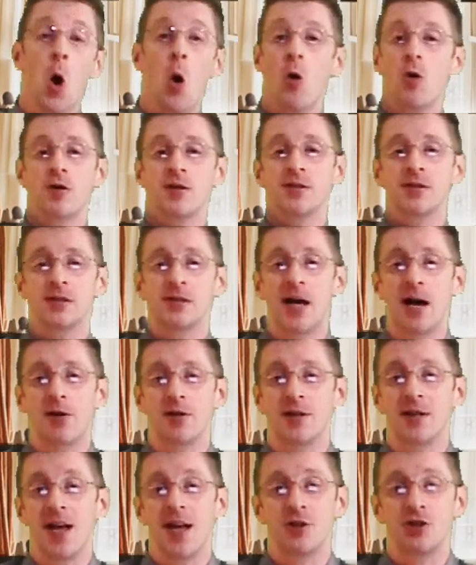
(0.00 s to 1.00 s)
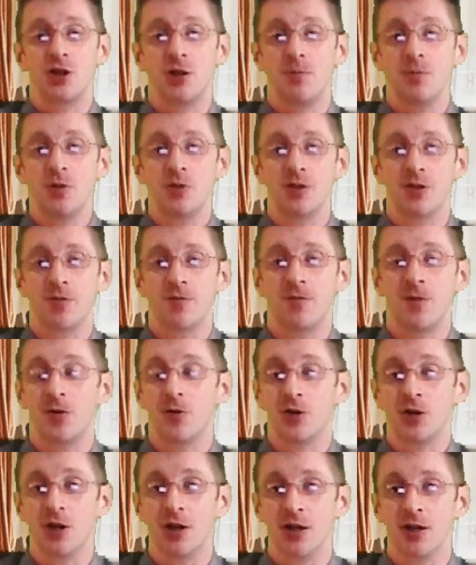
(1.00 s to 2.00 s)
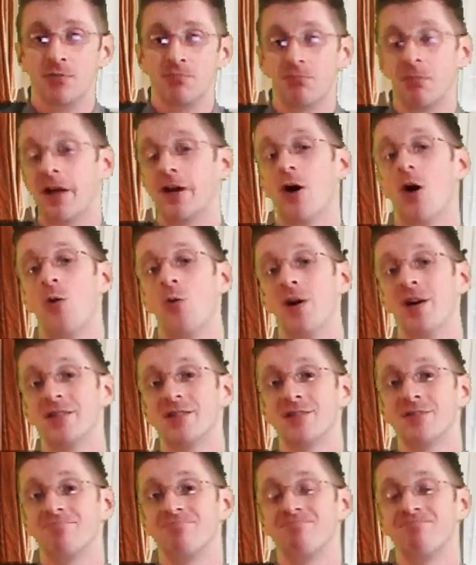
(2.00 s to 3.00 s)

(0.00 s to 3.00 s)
Or does loud and catchy music feel good, like always?